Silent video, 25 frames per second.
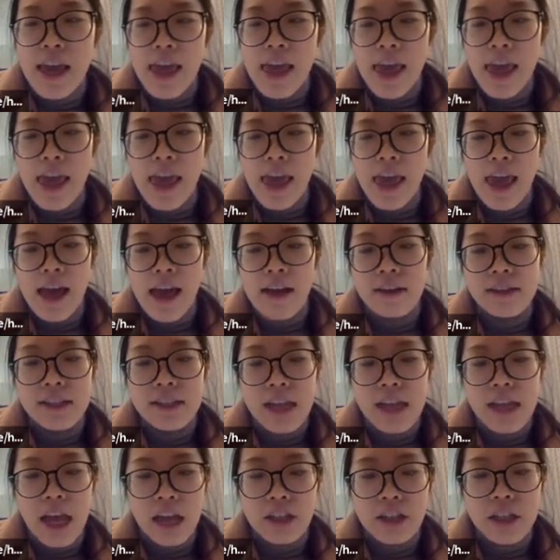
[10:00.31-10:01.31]
And
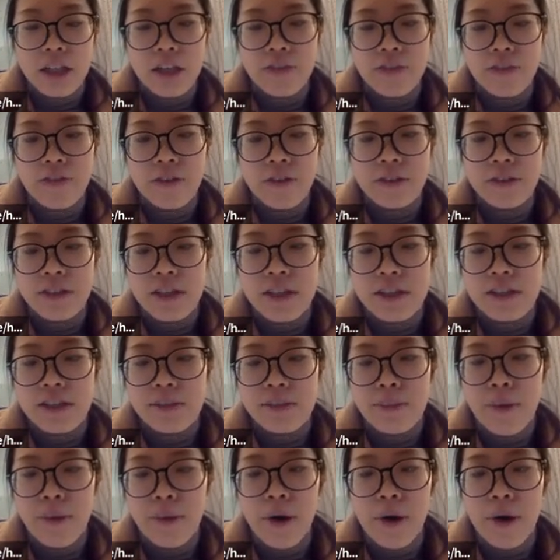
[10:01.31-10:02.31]
actually for this
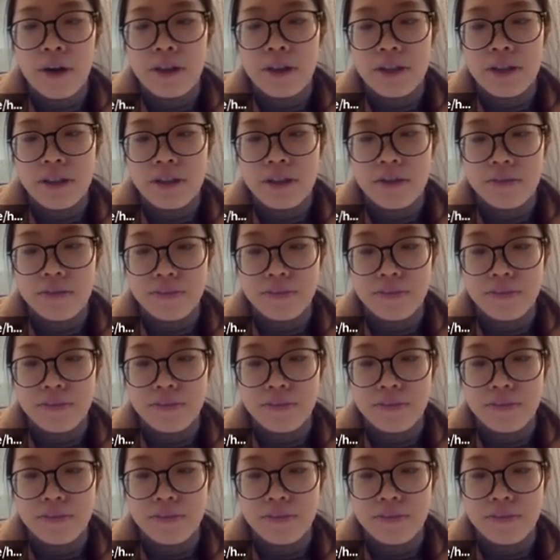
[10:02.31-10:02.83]
part,